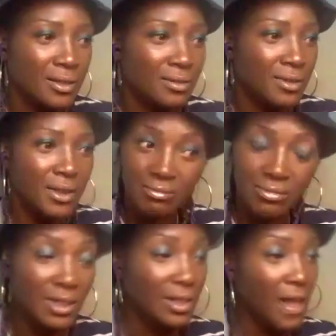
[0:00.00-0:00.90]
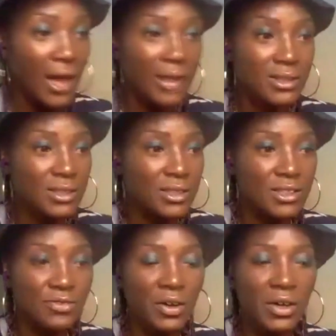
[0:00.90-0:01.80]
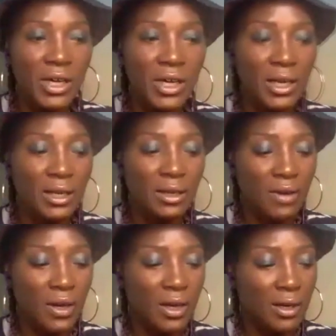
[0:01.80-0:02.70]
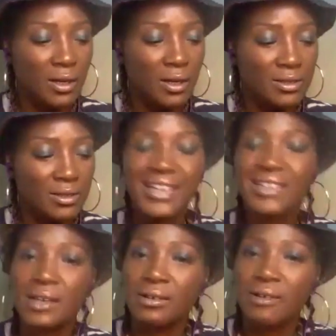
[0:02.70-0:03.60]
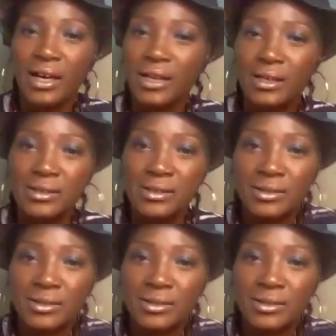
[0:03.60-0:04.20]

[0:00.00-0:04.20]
The lines, it's very kind of textile like. It's,